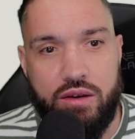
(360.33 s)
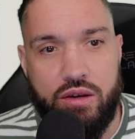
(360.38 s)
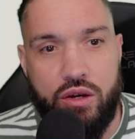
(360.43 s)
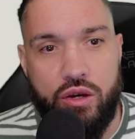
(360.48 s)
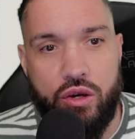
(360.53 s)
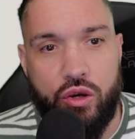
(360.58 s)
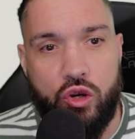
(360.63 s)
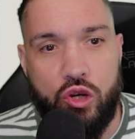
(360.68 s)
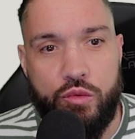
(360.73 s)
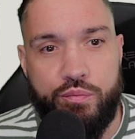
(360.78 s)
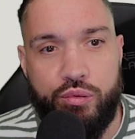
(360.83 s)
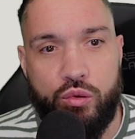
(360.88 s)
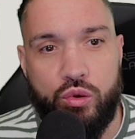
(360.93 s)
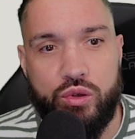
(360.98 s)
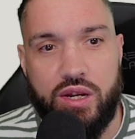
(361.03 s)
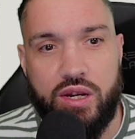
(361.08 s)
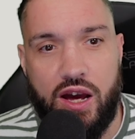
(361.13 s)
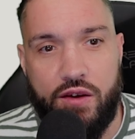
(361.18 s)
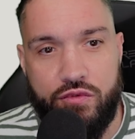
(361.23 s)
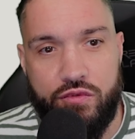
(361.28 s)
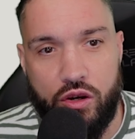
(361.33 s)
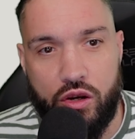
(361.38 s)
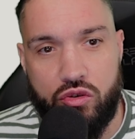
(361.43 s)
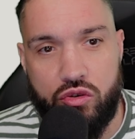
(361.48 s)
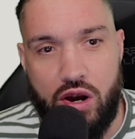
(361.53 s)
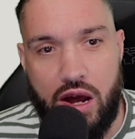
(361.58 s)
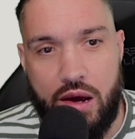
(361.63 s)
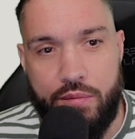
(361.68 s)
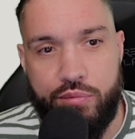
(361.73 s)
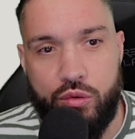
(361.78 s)
good post after crap
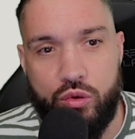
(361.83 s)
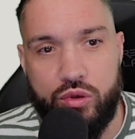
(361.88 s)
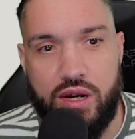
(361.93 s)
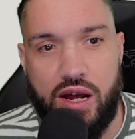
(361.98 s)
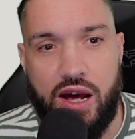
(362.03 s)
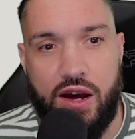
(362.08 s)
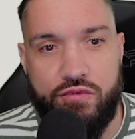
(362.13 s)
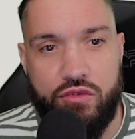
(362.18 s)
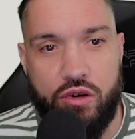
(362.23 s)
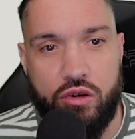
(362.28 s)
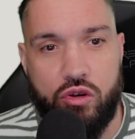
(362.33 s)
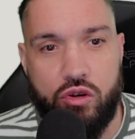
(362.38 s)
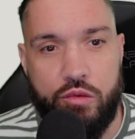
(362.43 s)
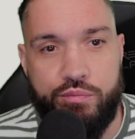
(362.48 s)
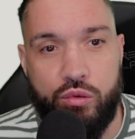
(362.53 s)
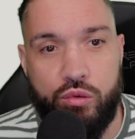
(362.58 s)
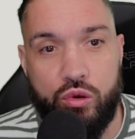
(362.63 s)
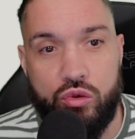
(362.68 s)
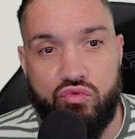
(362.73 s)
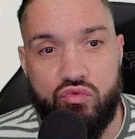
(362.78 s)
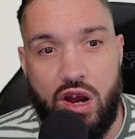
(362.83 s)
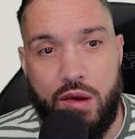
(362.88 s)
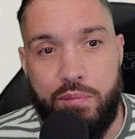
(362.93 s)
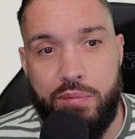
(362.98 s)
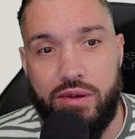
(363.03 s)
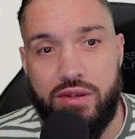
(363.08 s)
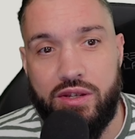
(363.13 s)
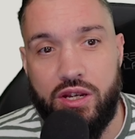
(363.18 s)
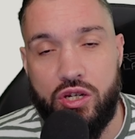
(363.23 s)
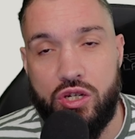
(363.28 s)
post after good post.
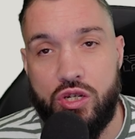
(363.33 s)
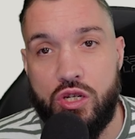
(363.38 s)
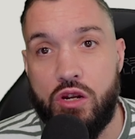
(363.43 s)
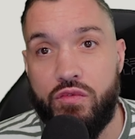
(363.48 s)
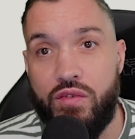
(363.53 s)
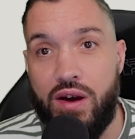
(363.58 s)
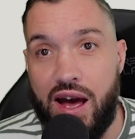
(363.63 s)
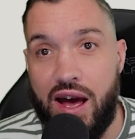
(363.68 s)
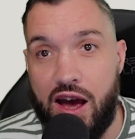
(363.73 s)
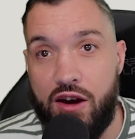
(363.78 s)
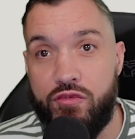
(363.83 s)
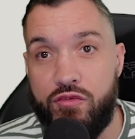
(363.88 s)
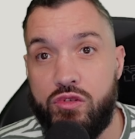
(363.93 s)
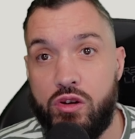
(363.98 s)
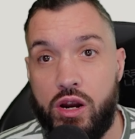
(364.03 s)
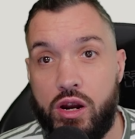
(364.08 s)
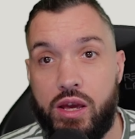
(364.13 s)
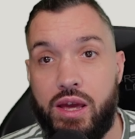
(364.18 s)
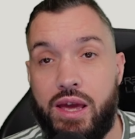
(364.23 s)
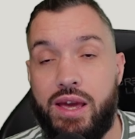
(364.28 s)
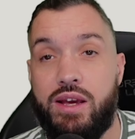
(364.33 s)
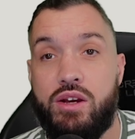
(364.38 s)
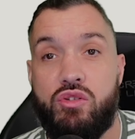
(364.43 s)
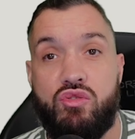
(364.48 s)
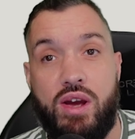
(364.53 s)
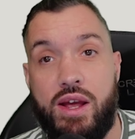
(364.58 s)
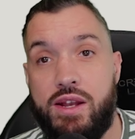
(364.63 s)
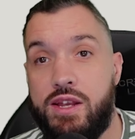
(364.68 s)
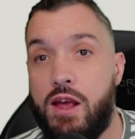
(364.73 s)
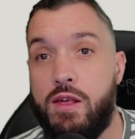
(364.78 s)
Repetition of after,
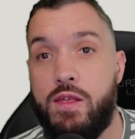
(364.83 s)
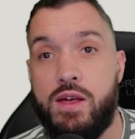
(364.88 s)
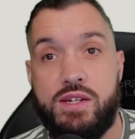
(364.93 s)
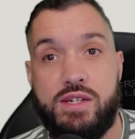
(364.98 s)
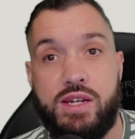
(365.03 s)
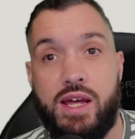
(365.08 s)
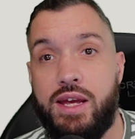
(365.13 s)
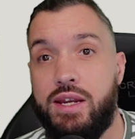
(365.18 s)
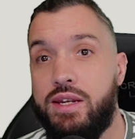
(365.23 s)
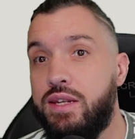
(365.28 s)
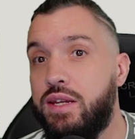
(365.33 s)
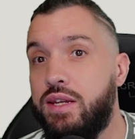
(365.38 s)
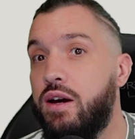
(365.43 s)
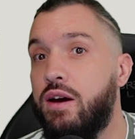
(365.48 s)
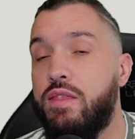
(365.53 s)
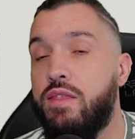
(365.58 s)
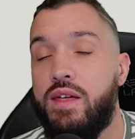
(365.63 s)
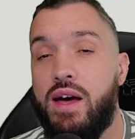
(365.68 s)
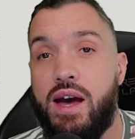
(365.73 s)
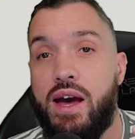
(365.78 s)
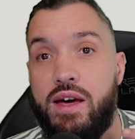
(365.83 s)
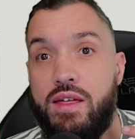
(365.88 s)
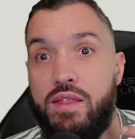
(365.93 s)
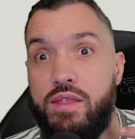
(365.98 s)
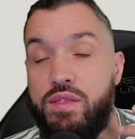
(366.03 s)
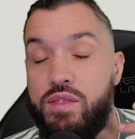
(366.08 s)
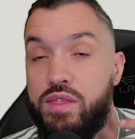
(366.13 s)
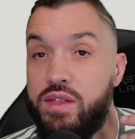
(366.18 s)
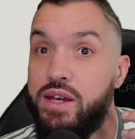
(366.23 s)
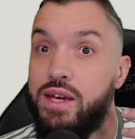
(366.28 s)
creating this idea that
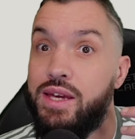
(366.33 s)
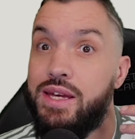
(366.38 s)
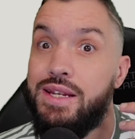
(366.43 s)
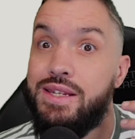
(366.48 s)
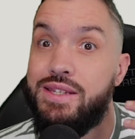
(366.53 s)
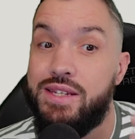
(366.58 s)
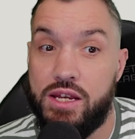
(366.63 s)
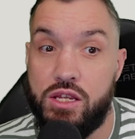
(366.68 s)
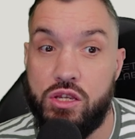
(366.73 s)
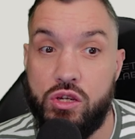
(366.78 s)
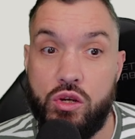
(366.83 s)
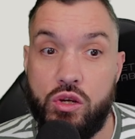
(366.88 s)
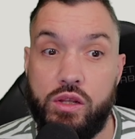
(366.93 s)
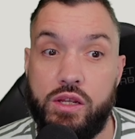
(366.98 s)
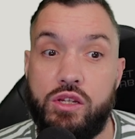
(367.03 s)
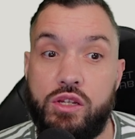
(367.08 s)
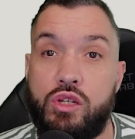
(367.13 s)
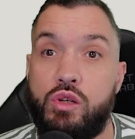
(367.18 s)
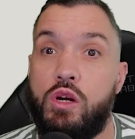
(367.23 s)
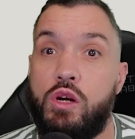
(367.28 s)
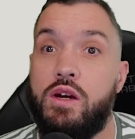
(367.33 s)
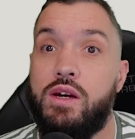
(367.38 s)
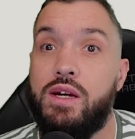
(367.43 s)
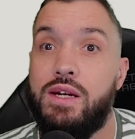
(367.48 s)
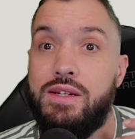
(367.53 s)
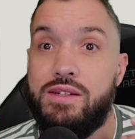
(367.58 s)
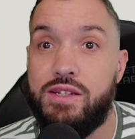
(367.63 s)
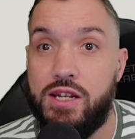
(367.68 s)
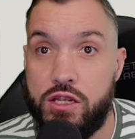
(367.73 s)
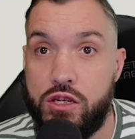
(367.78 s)
they continually do it,
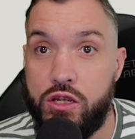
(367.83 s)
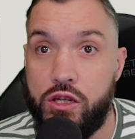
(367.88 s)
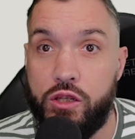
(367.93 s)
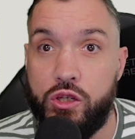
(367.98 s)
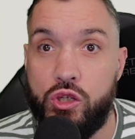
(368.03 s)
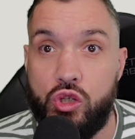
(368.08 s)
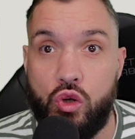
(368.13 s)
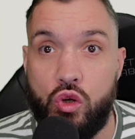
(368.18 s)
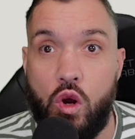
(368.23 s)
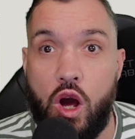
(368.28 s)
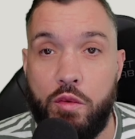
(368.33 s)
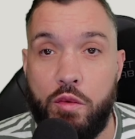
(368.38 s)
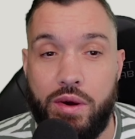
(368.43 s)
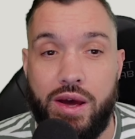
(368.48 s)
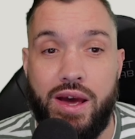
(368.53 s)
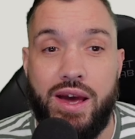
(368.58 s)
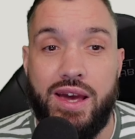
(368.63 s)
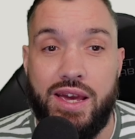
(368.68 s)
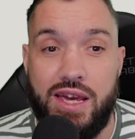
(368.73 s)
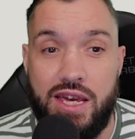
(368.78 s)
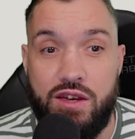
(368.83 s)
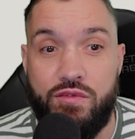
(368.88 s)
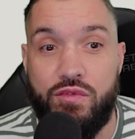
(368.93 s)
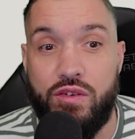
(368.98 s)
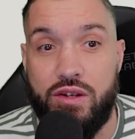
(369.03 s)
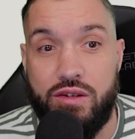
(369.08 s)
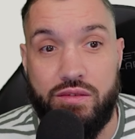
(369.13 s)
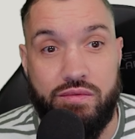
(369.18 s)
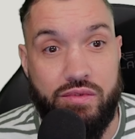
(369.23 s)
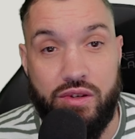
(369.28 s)
continually show up, even
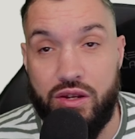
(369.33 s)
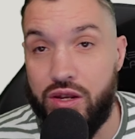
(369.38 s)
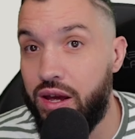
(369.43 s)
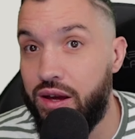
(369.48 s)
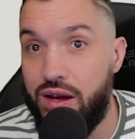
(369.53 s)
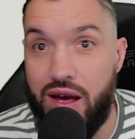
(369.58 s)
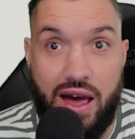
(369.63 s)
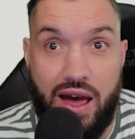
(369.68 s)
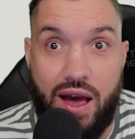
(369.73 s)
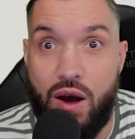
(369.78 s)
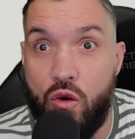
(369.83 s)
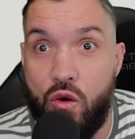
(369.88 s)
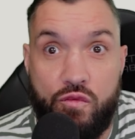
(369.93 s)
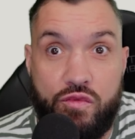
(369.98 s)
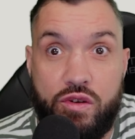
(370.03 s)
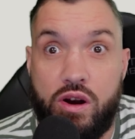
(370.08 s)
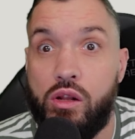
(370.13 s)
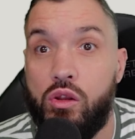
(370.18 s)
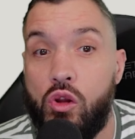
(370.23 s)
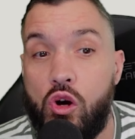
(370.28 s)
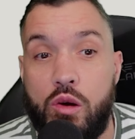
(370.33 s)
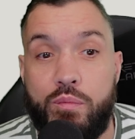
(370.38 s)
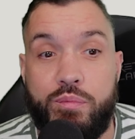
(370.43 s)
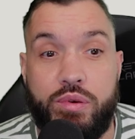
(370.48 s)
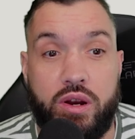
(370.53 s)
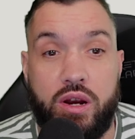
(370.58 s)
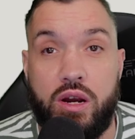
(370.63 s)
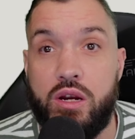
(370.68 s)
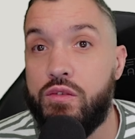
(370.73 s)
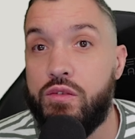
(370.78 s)
over a long period
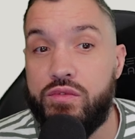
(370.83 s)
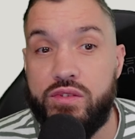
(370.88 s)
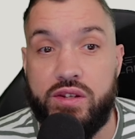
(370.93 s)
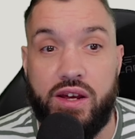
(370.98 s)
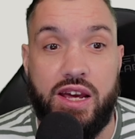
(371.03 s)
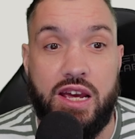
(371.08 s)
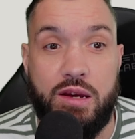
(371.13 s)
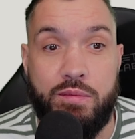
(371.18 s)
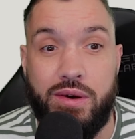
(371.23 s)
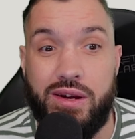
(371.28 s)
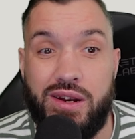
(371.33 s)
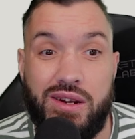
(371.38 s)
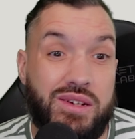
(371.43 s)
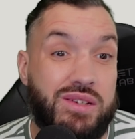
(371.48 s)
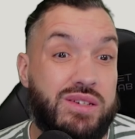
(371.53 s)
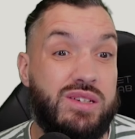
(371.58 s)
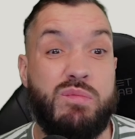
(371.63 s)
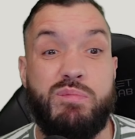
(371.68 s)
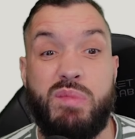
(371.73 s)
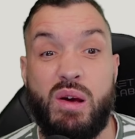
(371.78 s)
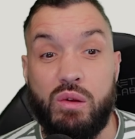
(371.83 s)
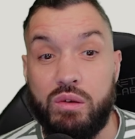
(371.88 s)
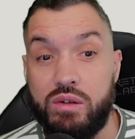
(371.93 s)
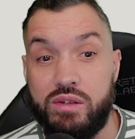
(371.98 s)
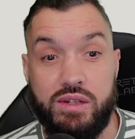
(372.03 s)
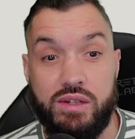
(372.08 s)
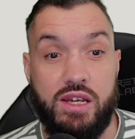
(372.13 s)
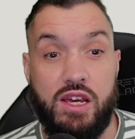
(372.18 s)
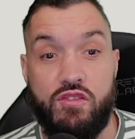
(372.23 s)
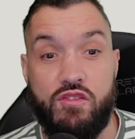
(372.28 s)
of time, and instability
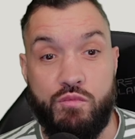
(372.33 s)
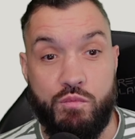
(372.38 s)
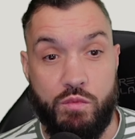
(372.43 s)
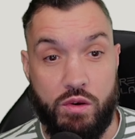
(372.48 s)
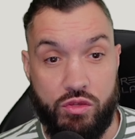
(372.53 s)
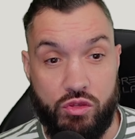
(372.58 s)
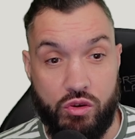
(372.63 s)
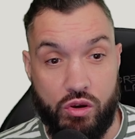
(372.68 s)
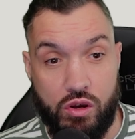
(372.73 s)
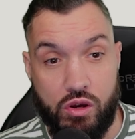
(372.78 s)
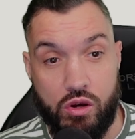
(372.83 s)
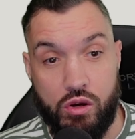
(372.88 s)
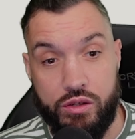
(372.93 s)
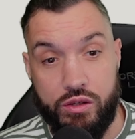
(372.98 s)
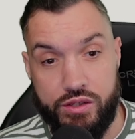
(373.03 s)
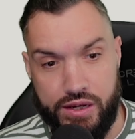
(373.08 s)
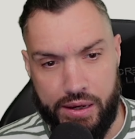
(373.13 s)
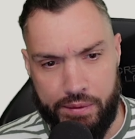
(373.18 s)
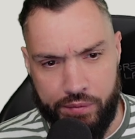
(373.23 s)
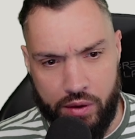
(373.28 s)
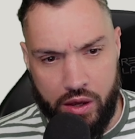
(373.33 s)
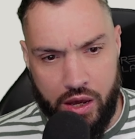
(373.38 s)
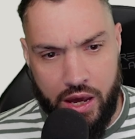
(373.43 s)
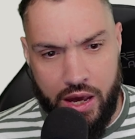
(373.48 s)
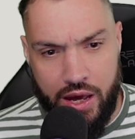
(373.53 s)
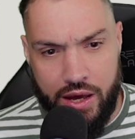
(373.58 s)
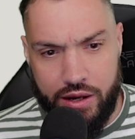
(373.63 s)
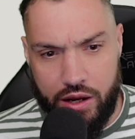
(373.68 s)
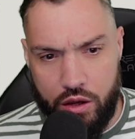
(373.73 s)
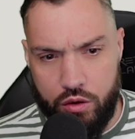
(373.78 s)
even with their content.
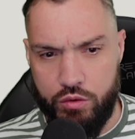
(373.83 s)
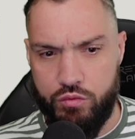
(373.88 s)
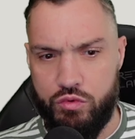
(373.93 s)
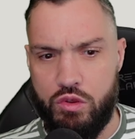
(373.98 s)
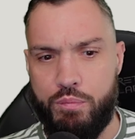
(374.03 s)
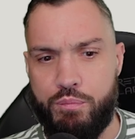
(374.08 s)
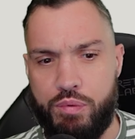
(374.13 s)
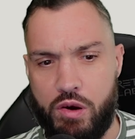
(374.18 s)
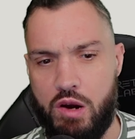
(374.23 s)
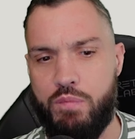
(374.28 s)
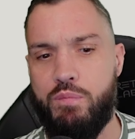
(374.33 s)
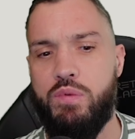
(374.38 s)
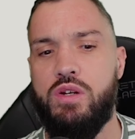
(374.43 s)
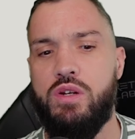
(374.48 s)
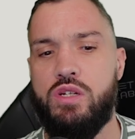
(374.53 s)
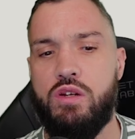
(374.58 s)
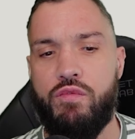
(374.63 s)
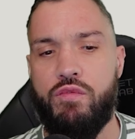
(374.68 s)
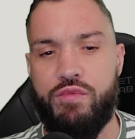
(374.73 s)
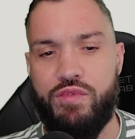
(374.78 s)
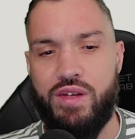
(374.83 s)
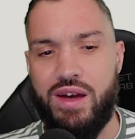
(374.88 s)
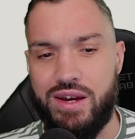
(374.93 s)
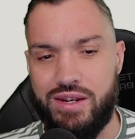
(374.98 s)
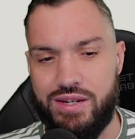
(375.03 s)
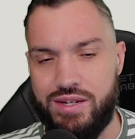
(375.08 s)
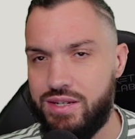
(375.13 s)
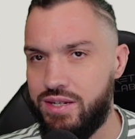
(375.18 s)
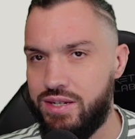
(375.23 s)
Now, the purpose of this,